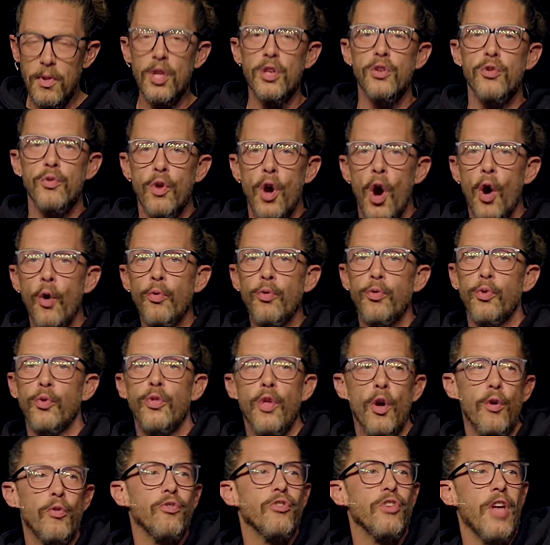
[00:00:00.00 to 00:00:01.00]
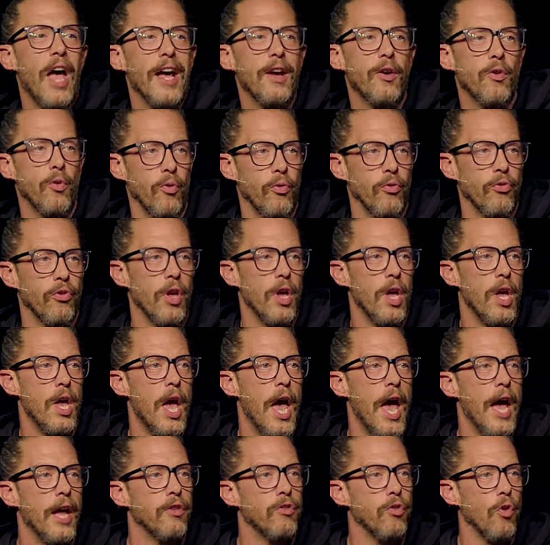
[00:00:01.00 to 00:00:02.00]
you go through those cycles,
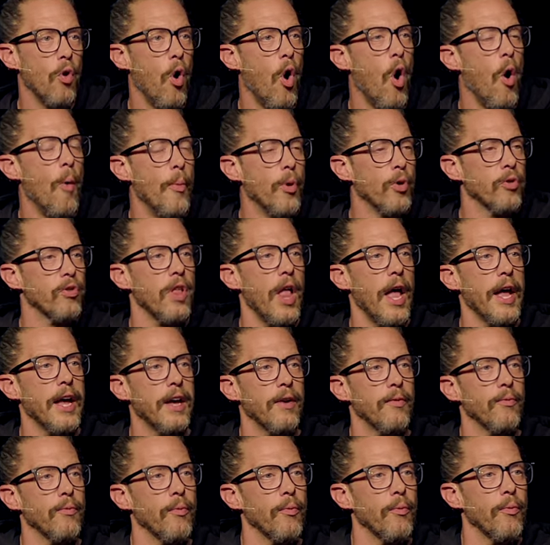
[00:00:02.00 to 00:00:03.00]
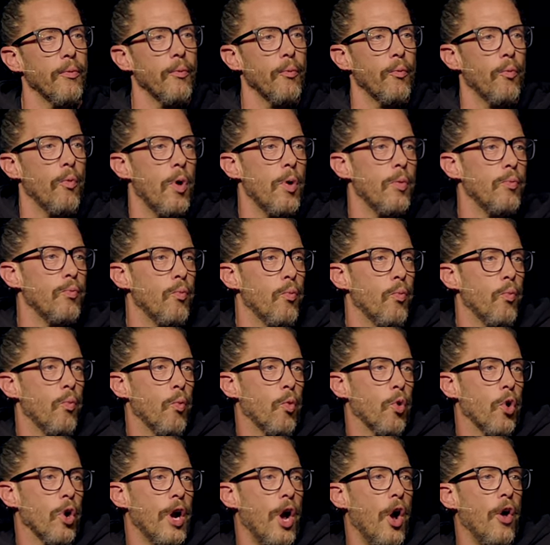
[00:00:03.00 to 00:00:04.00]
and so almost like when
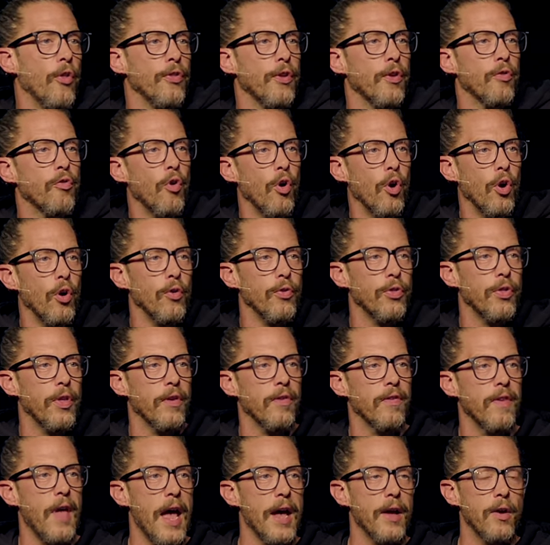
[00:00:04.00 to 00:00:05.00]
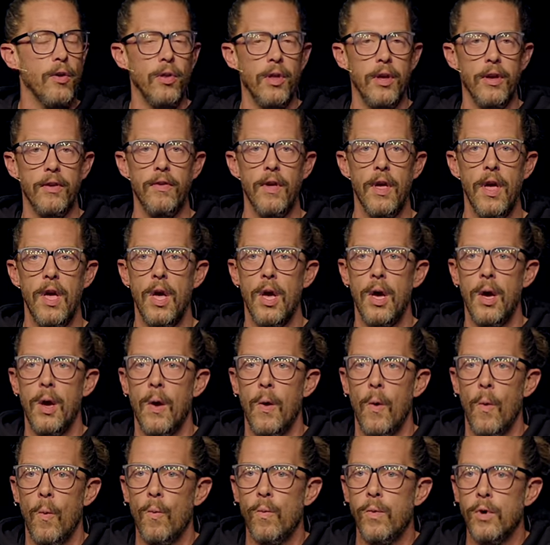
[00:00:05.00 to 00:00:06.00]
we're on this earth, the cycle is
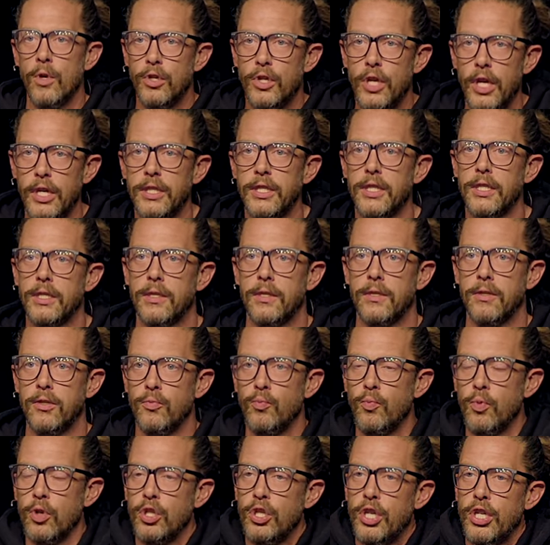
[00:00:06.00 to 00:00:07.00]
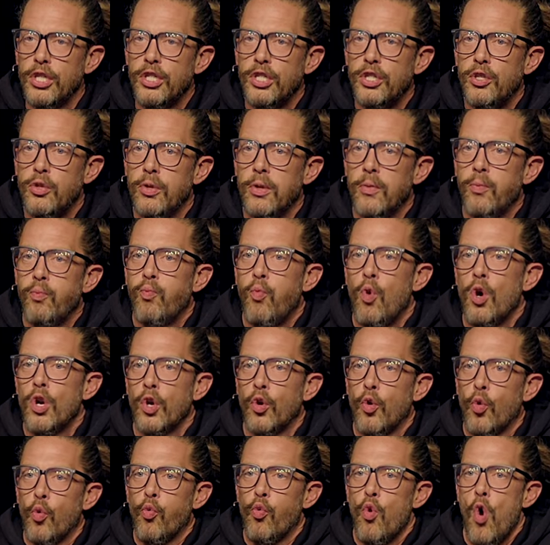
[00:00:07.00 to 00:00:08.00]
we're just to want
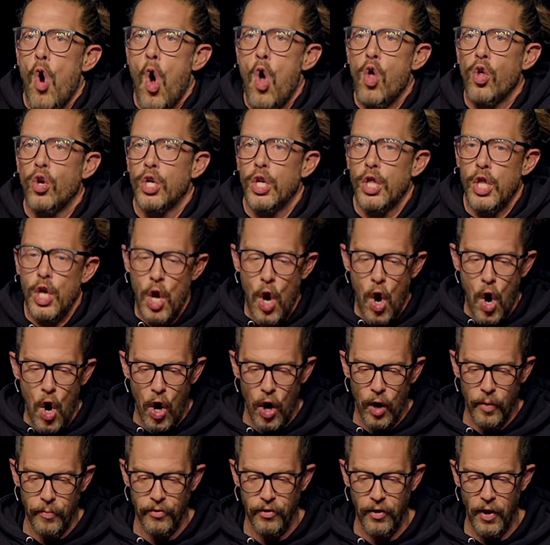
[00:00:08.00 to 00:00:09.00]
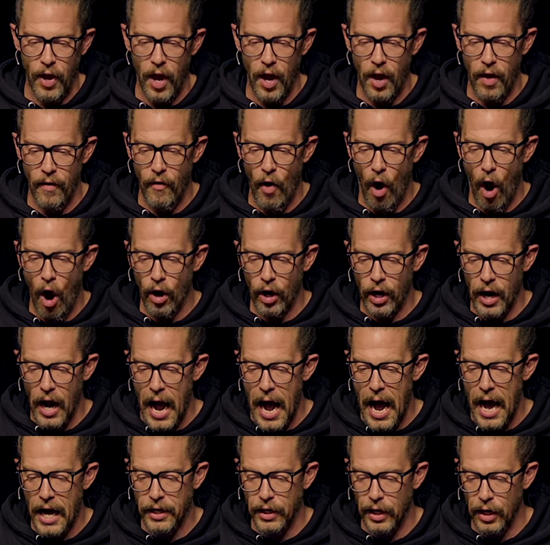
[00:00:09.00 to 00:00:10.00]
to crawl into the arms of our
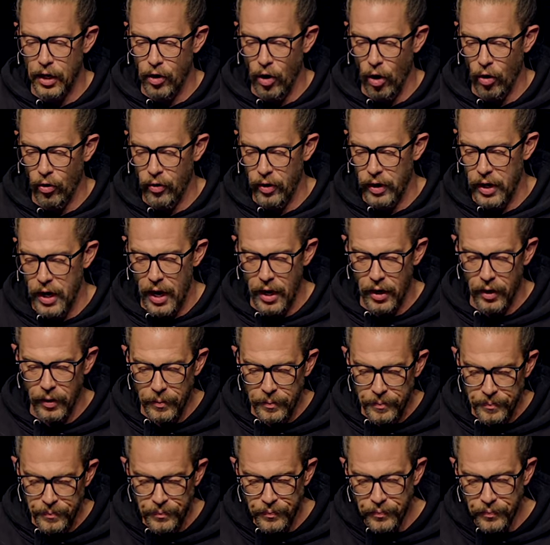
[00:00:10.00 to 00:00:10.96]
God and our Creator.